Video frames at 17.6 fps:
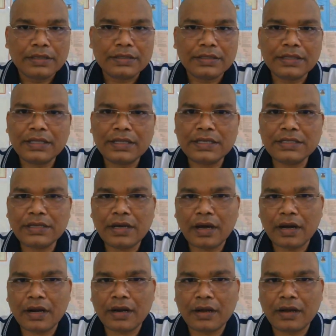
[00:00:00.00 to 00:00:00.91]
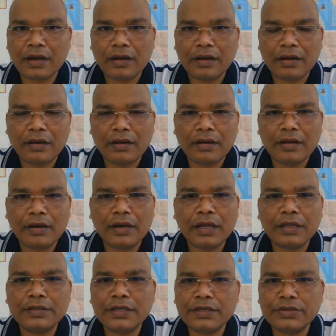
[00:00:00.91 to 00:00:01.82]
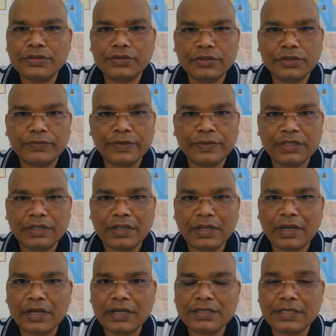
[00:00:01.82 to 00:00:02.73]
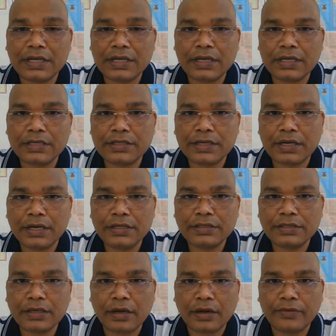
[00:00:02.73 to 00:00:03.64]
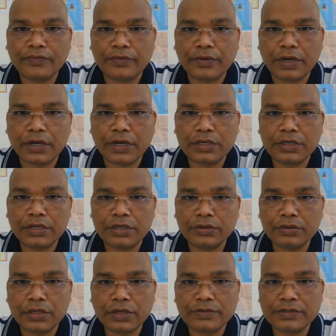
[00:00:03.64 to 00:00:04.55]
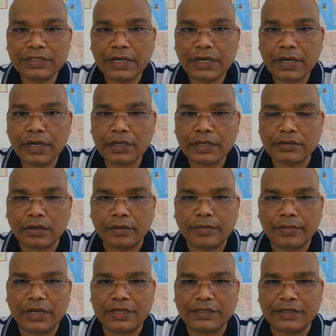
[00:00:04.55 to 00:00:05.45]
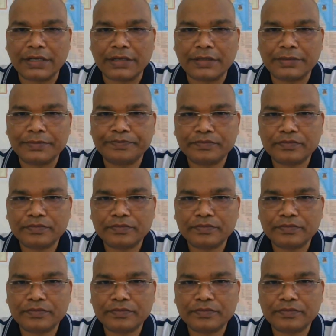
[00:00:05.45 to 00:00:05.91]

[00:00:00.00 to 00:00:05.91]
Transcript: See, these are nothing to do with the general studies of 2000 examination,